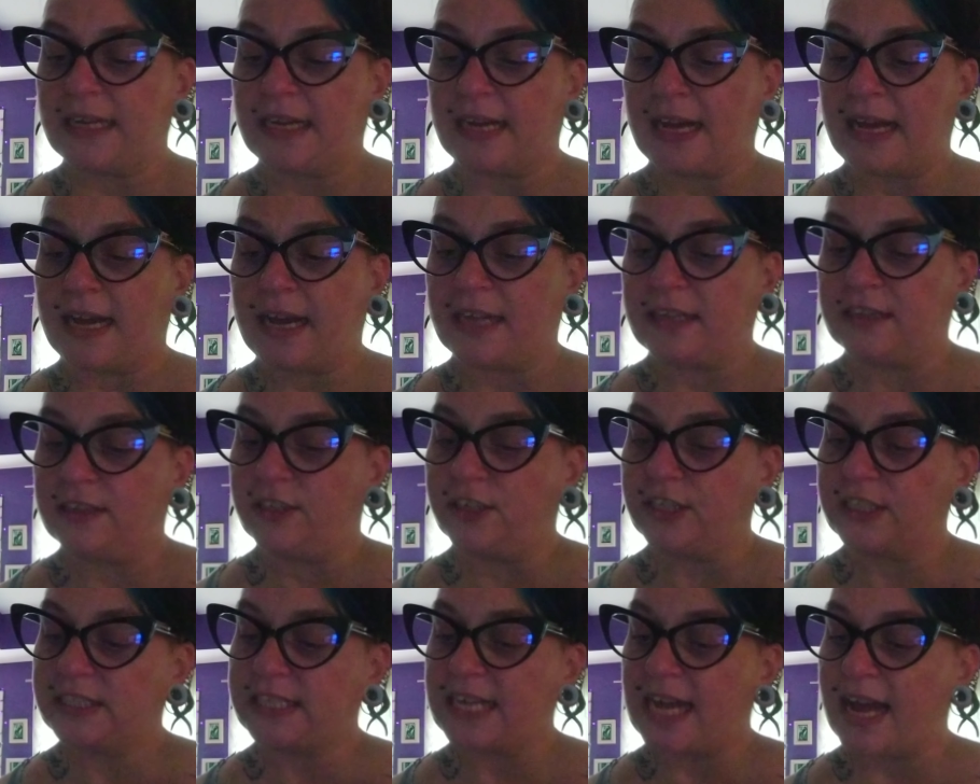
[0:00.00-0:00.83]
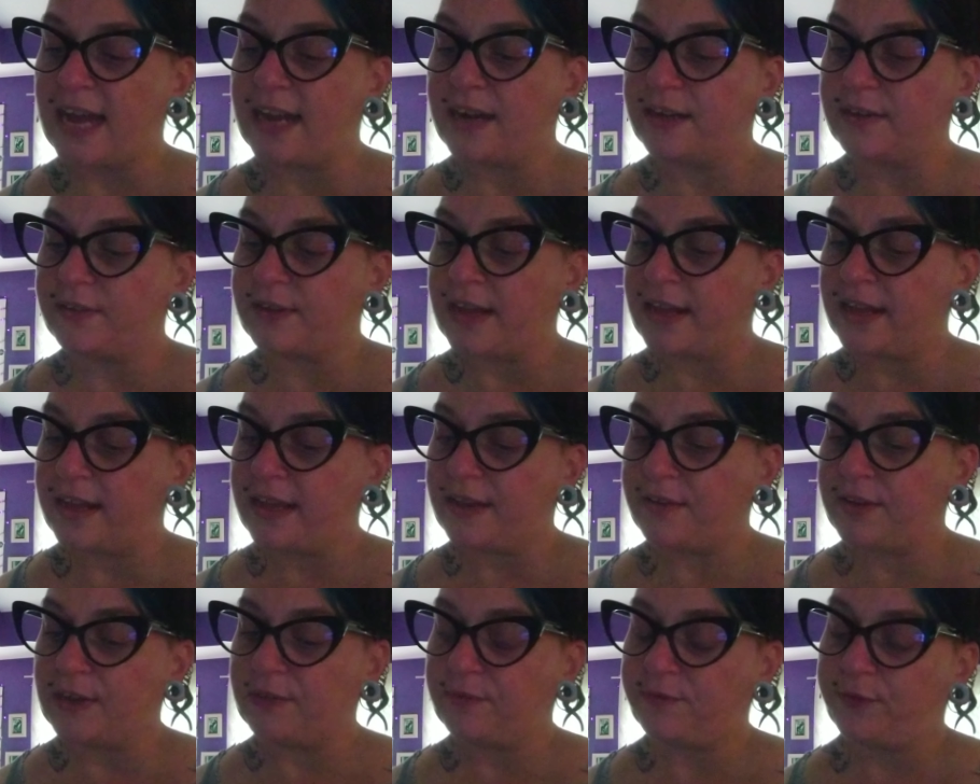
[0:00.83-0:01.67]
looked at
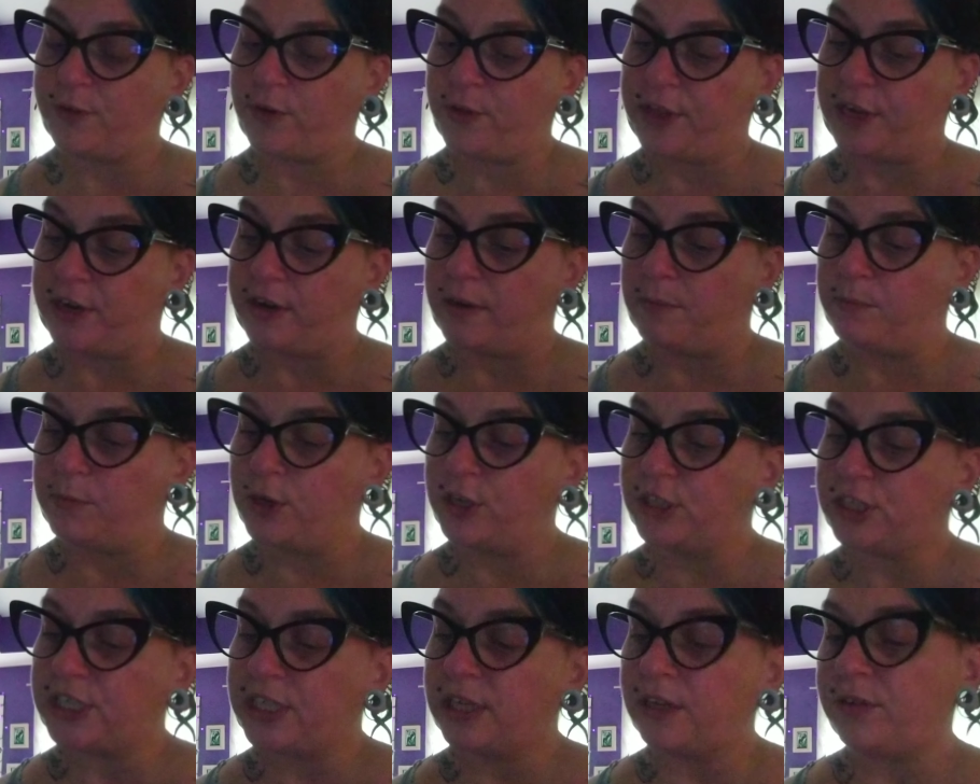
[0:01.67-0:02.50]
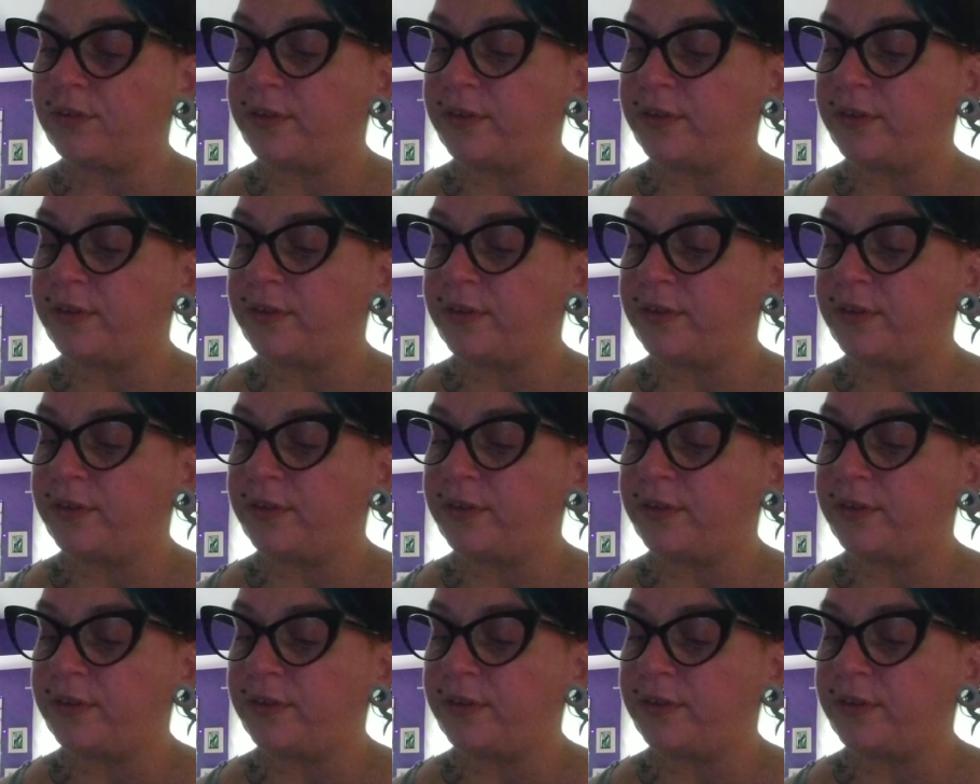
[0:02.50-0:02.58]
for their emerging